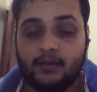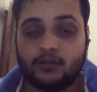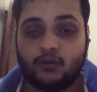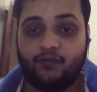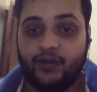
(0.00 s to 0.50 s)

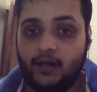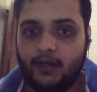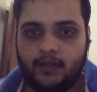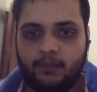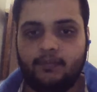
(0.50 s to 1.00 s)
So we
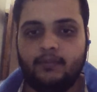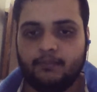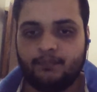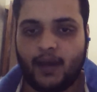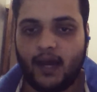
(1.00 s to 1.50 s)
need him
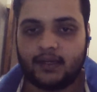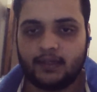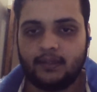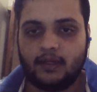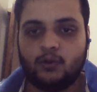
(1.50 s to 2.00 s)
back
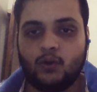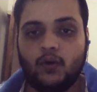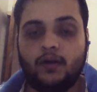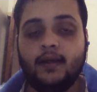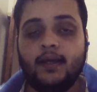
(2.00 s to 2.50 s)
in our
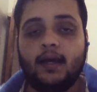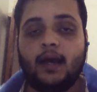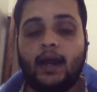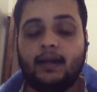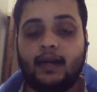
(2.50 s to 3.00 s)
goal.
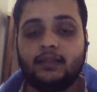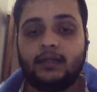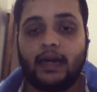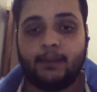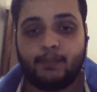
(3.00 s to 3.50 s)
And at the
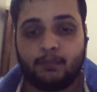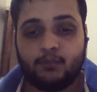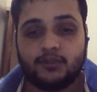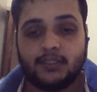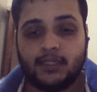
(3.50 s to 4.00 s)
right back
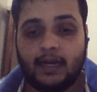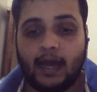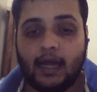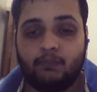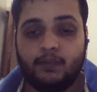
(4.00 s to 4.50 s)
position,
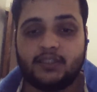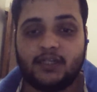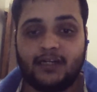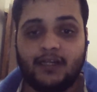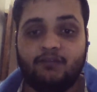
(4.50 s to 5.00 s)
I'll be
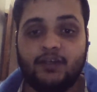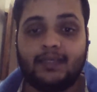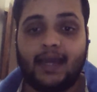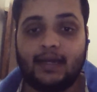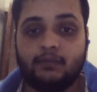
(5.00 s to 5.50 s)
starting
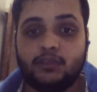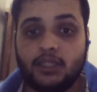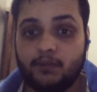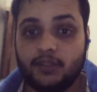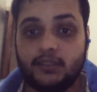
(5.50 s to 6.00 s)
with Callum
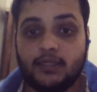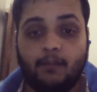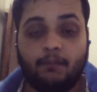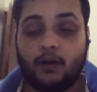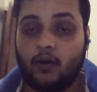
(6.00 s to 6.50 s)
Chambers,
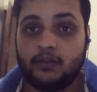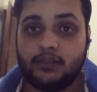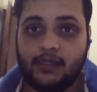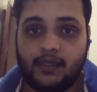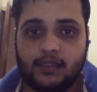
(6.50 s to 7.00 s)

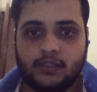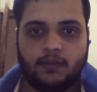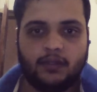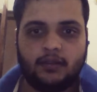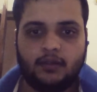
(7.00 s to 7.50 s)
because he's
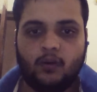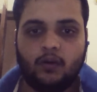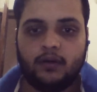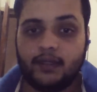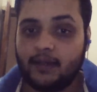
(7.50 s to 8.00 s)
been the
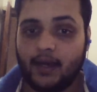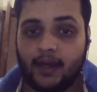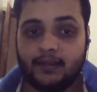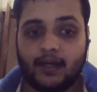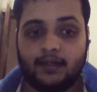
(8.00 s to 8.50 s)
only
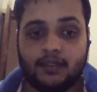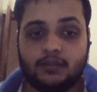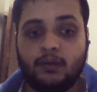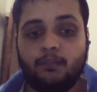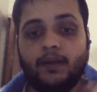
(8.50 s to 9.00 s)
guy that has
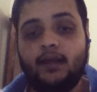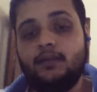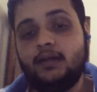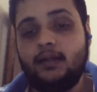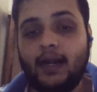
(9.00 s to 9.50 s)
been playing
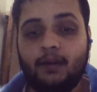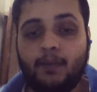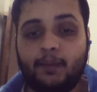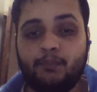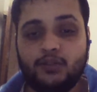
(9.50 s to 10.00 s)
the right
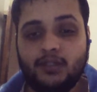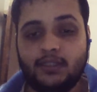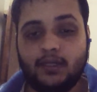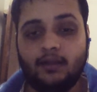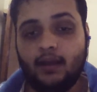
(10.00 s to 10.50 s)
back
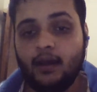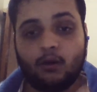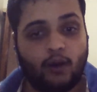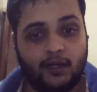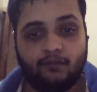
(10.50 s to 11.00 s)
position
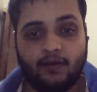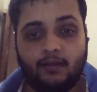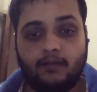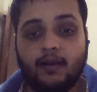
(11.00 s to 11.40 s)
quite well.